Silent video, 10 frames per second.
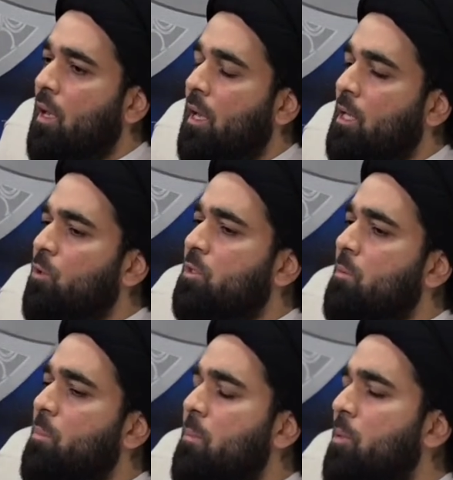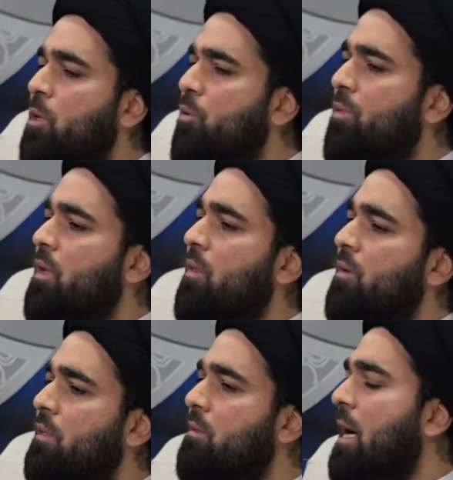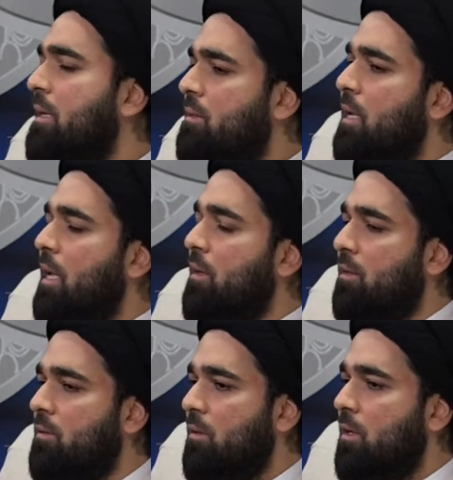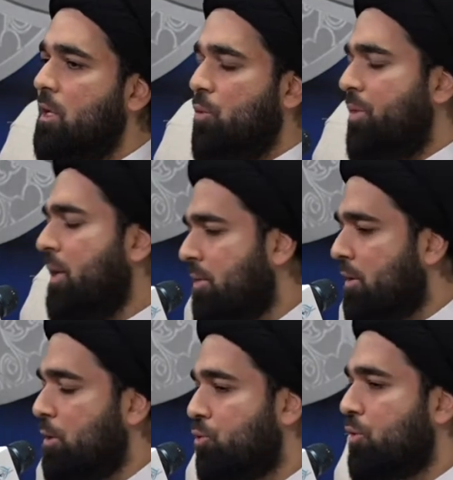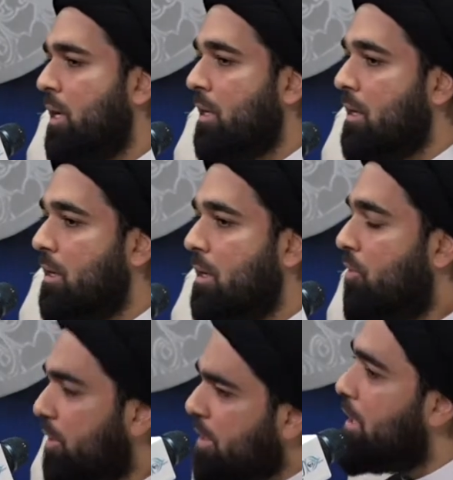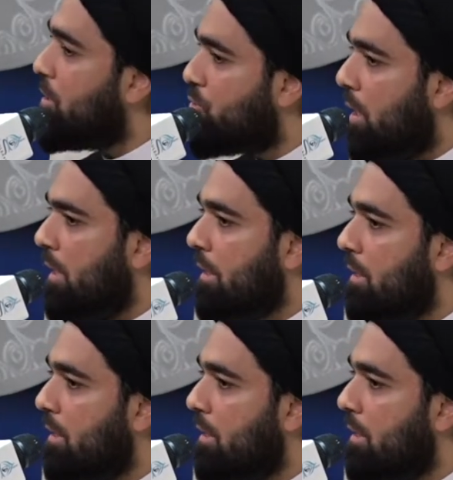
And you see people, you think they're intoxicated. You think they're drunk. They're not drunk.